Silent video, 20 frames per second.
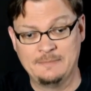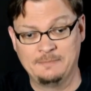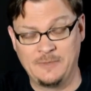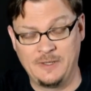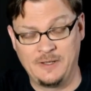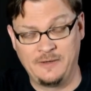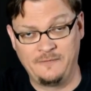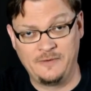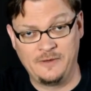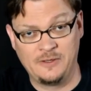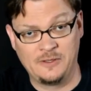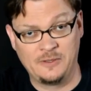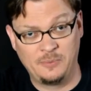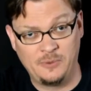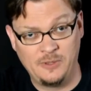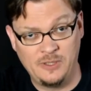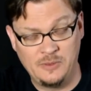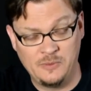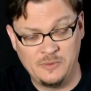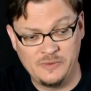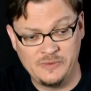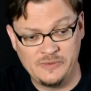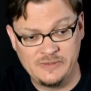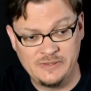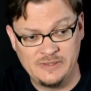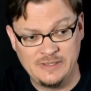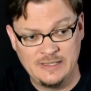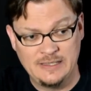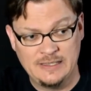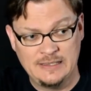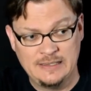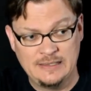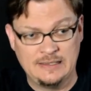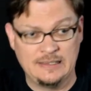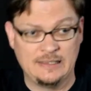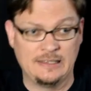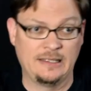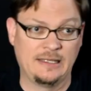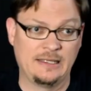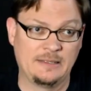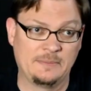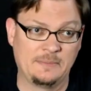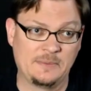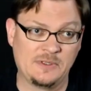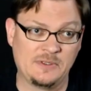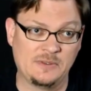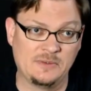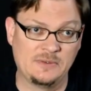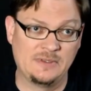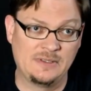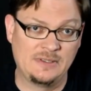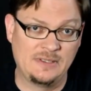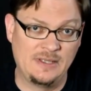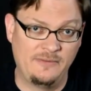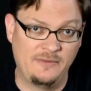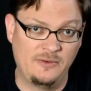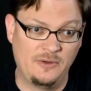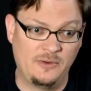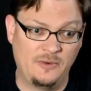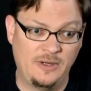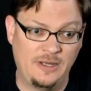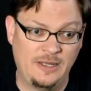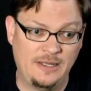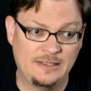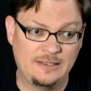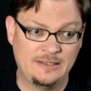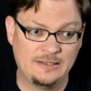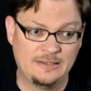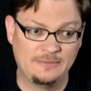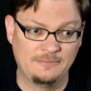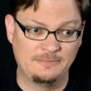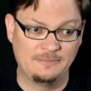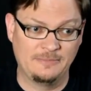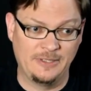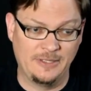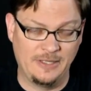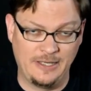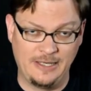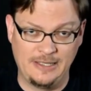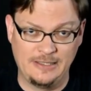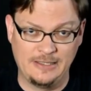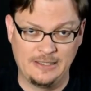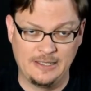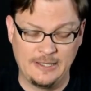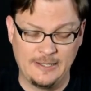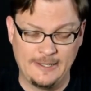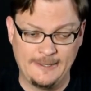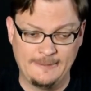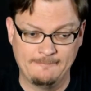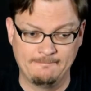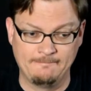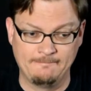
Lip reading: I'm not a fan of the prequels. I like episode 7 alright, but not 8 and 9.